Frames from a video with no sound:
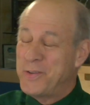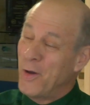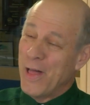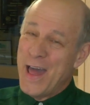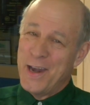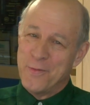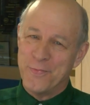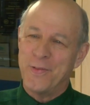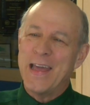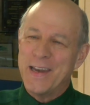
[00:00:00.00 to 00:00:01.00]
so that
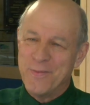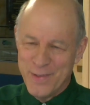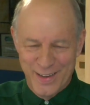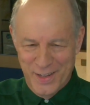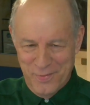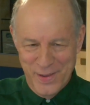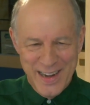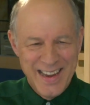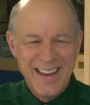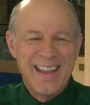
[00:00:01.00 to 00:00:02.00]
inflated me a little
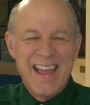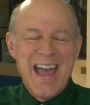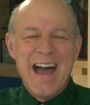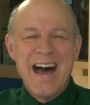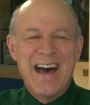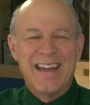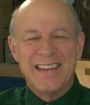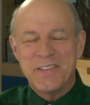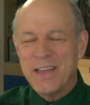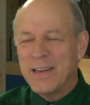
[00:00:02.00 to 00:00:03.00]
bit.
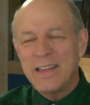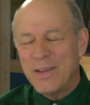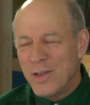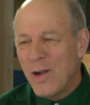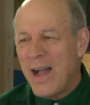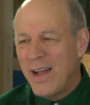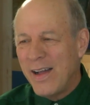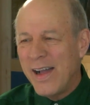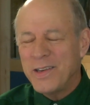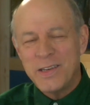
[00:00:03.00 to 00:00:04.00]
he said, you know,
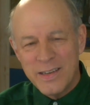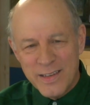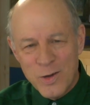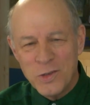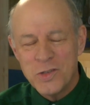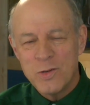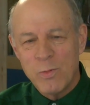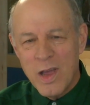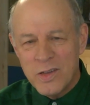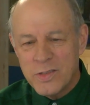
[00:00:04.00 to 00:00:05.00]
I coach the
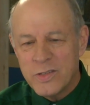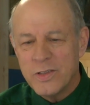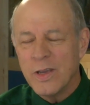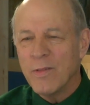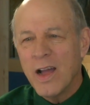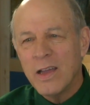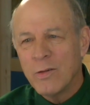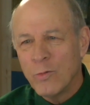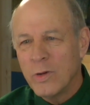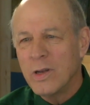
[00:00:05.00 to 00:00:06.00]
gymnastics team and I
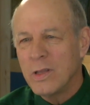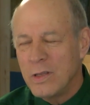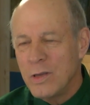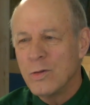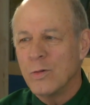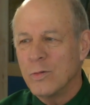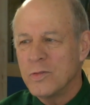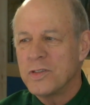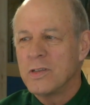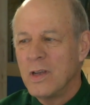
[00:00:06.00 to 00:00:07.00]
could really
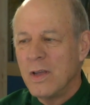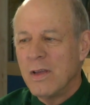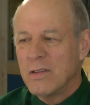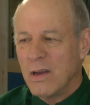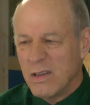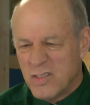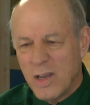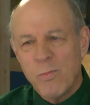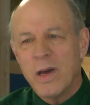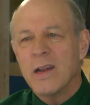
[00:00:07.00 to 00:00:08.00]
use
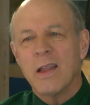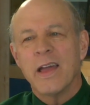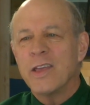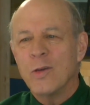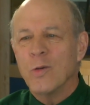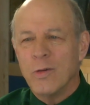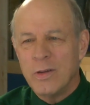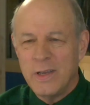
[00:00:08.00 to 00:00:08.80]
somebody like you.